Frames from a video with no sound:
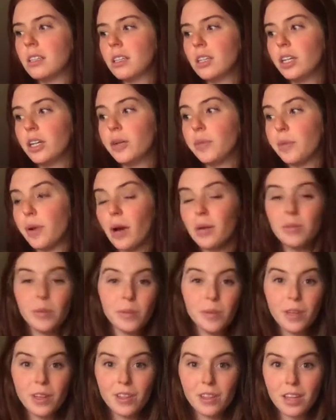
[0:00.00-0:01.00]
you're
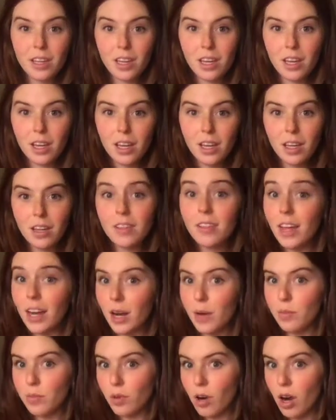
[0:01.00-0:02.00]
probably thinking that
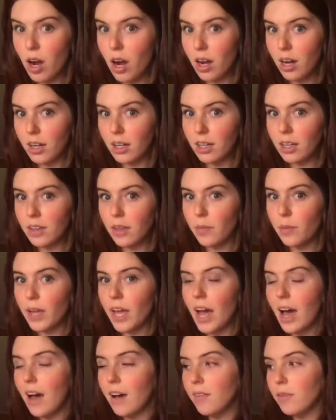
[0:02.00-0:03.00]
I'm wrong, that we
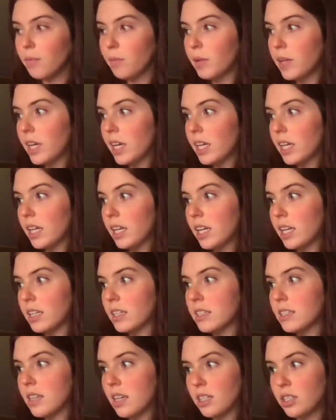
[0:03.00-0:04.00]
have played an
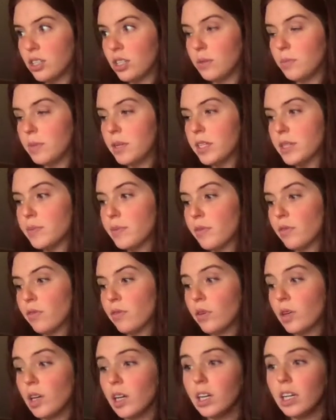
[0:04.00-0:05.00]
extension piece
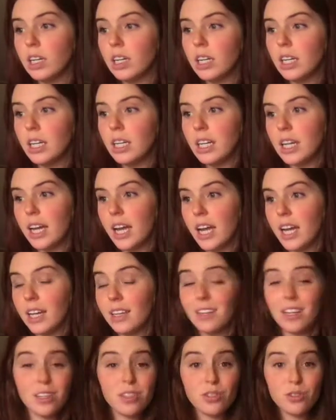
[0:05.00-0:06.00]
before. And
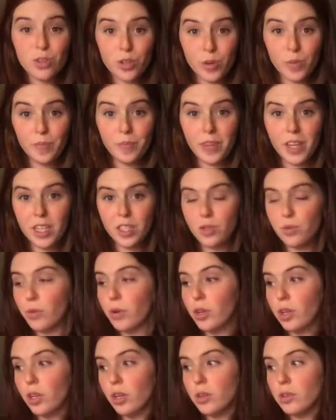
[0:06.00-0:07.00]
that's true. It's
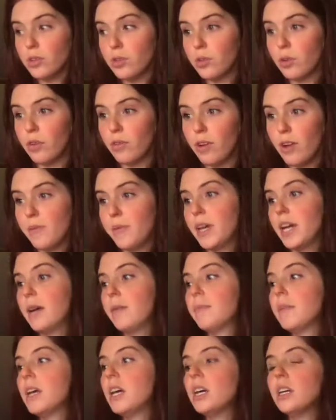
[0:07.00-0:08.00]
"Rhody Goes to Arabia.
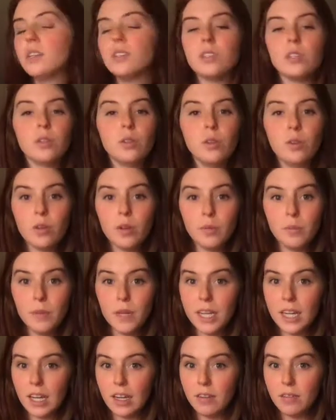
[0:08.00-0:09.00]
So you could
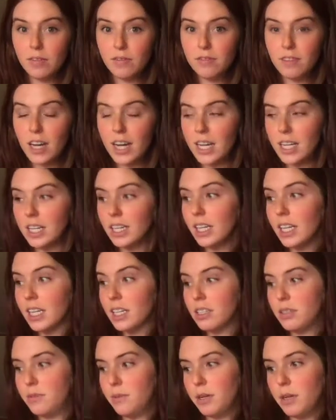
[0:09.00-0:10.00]
make a fun
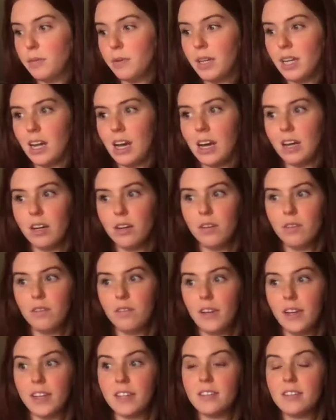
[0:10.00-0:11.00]
experiment out of
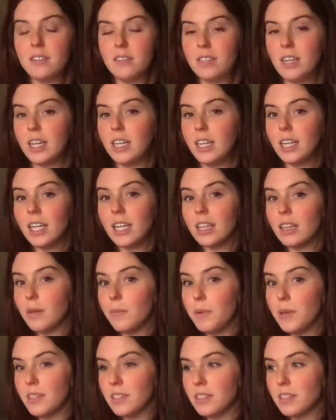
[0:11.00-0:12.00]
extending in the
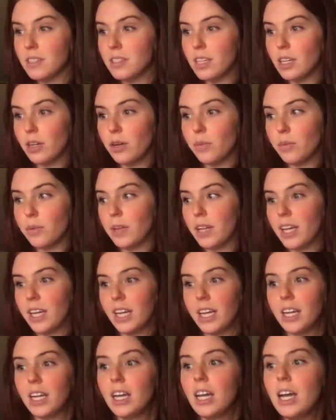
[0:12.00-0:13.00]
pieces that you're playing